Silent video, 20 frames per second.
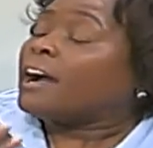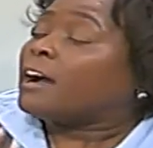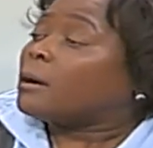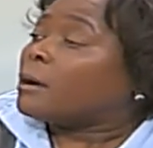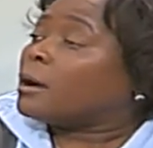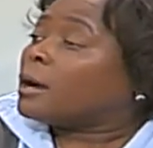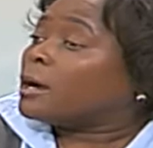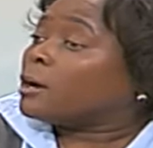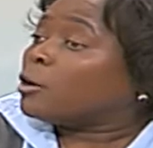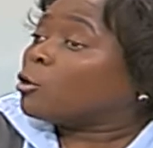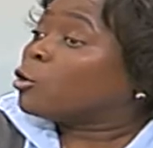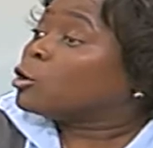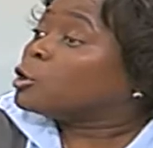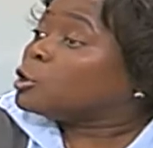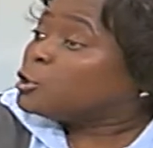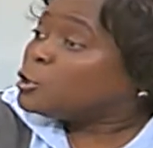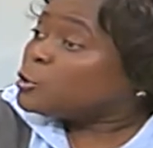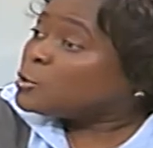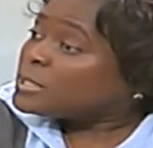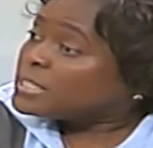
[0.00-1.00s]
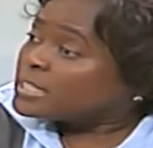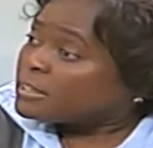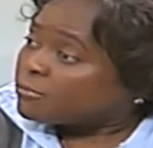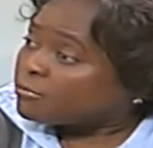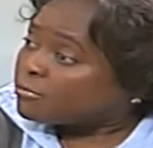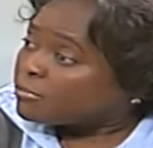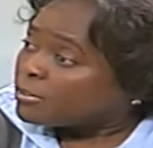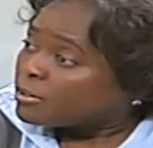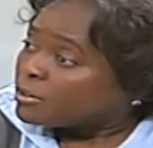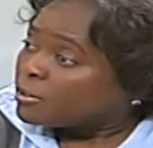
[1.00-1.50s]
uh, conducive
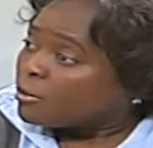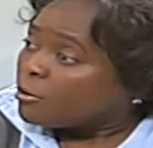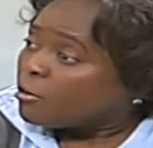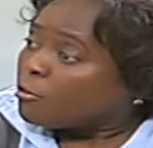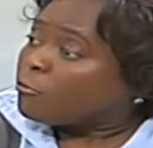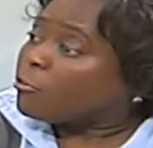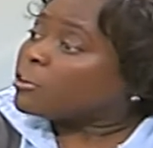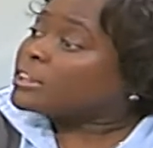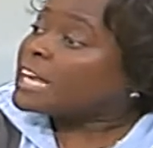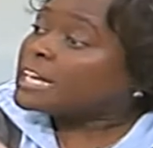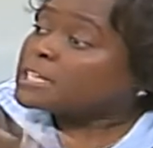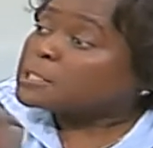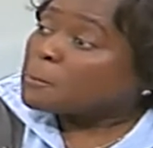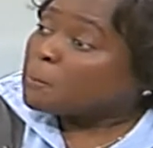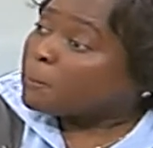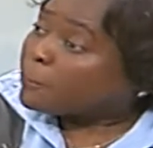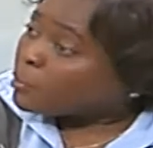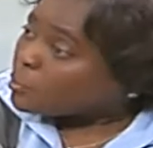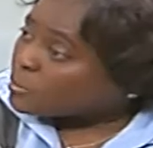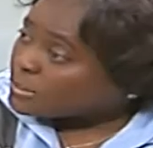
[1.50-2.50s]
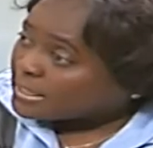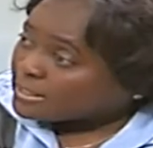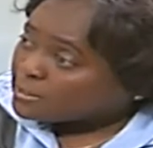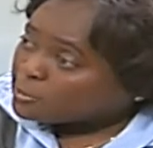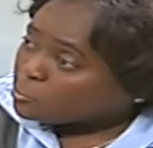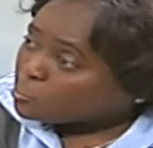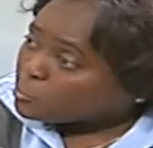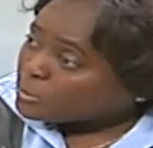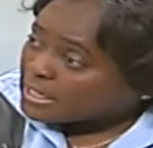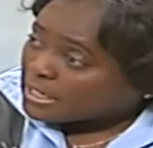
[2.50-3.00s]
for that process
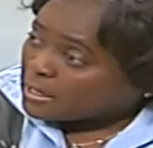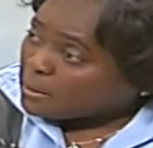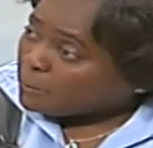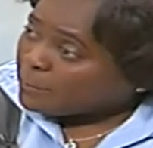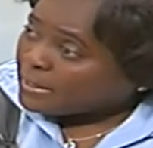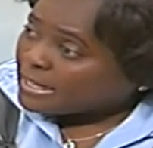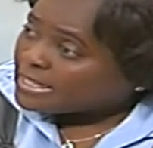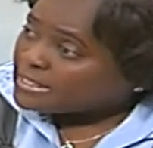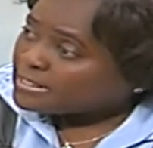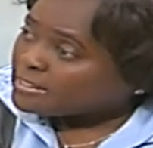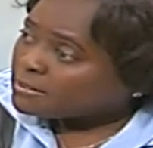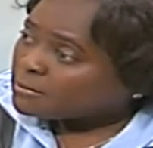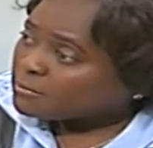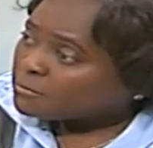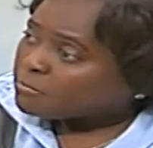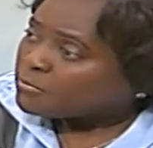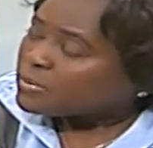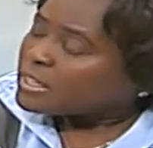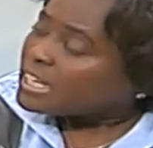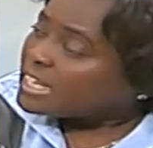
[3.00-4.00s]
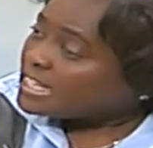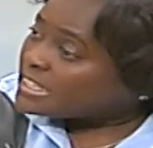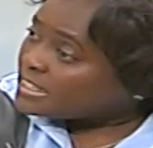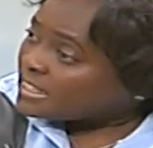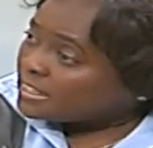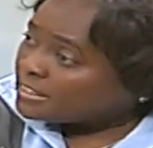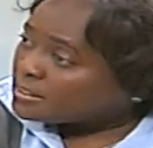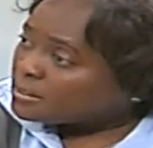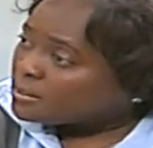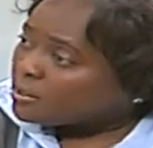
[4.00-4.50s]
to take place? Is
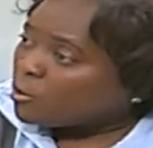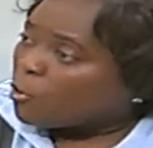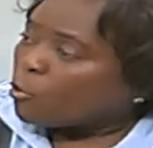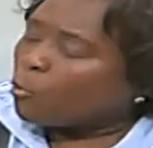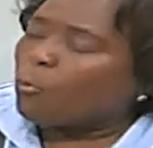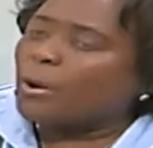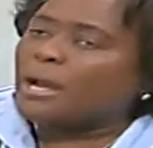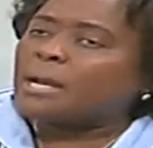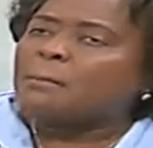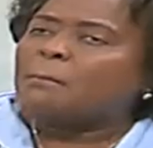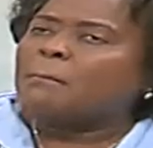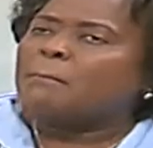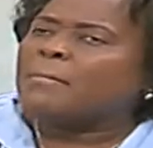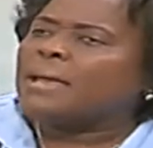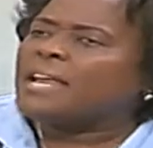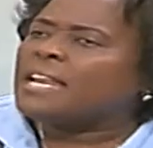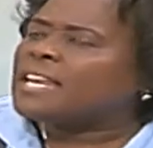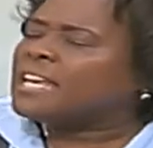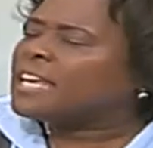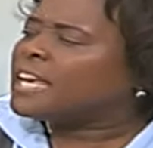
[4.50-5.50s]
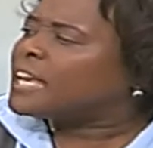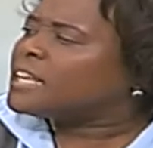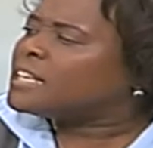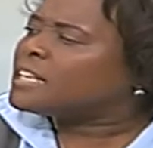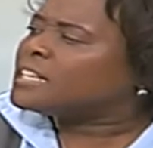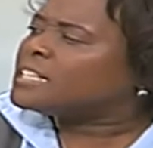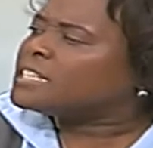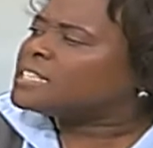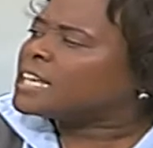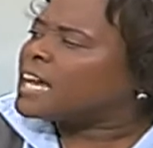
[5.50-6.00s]
it when many
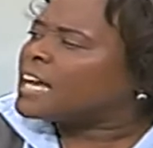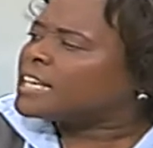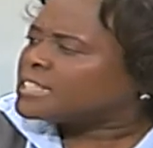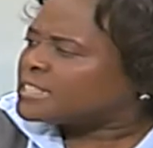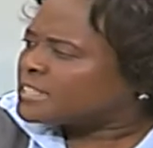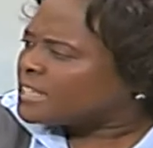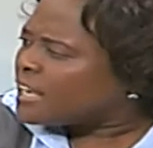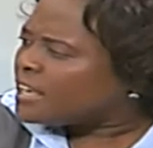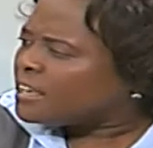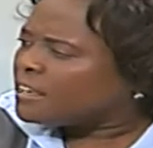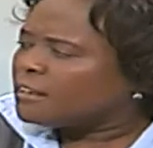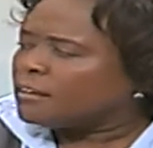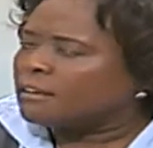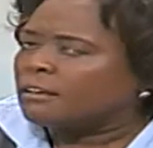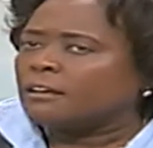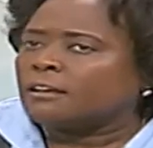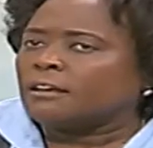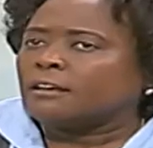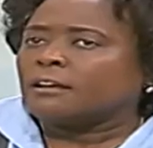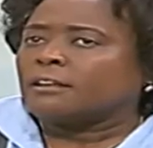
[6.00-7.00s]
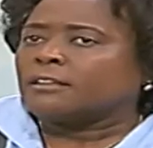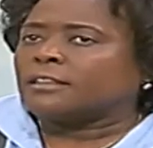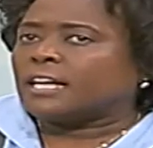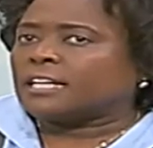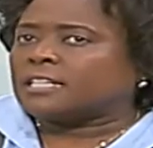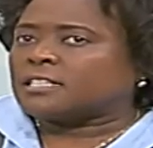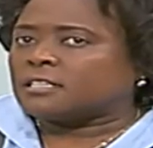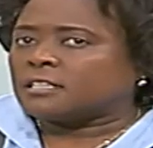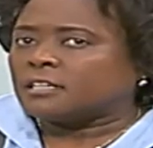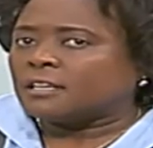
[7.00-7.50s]
Kenyans are saying
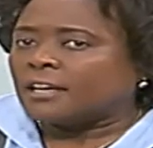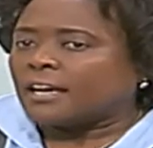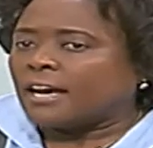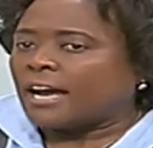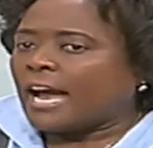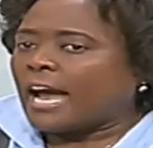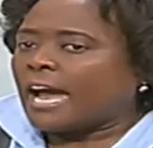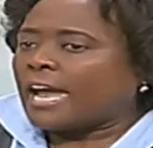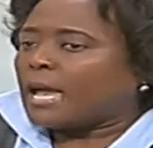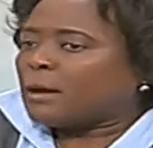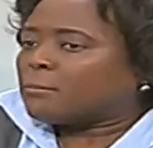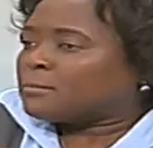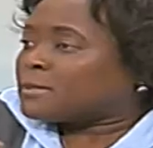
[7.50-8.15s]
that I am